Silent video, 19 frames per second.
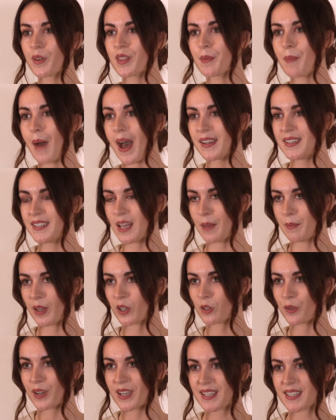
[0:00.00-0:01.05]
with the
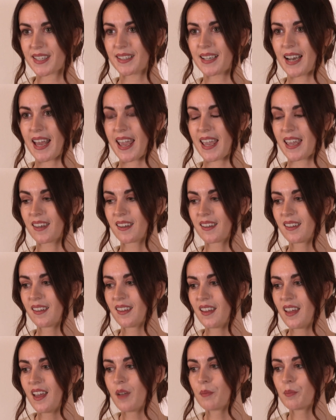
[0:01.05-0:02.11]
pandemic recently,
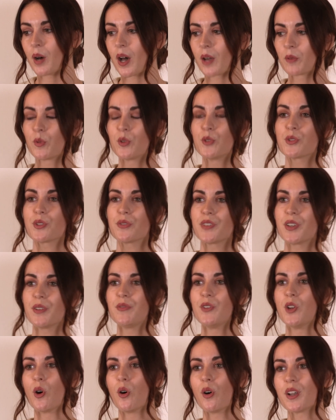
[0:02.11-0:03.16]
but I wonder if you've
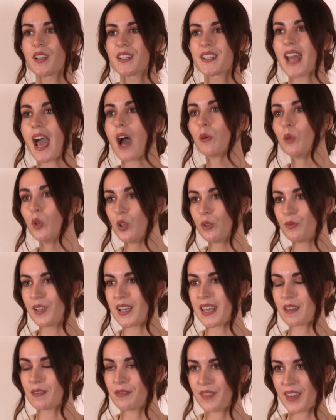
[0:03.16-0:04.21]
noticed how
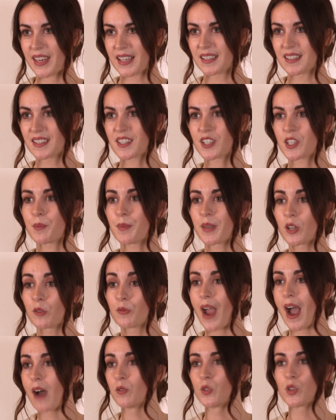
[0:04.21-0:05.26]
lovely it feels to be
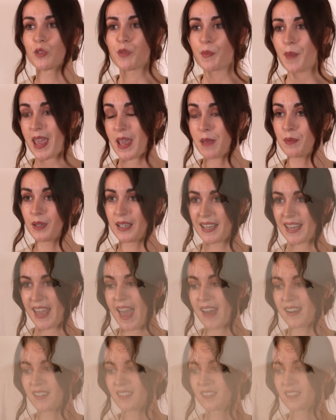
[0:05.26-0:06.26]
around other people again.